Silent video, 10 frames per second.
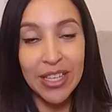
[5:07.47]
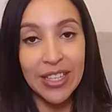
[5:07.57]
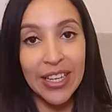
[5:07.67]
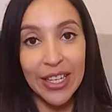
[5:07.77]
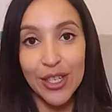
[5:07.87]
and then
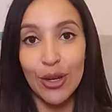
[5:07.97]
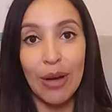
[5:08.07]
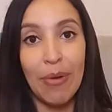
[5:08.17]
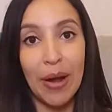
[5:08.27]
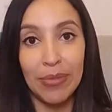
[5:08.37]
I show up
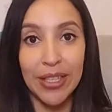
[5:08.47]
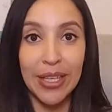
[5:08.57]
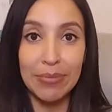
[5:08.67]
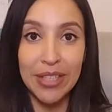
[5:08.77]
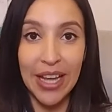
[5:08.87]
and I'm like
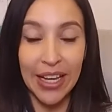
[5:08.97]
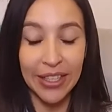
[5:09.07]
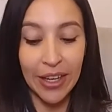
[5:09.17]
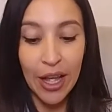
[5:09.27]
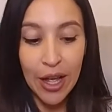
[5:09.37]
empty-handed.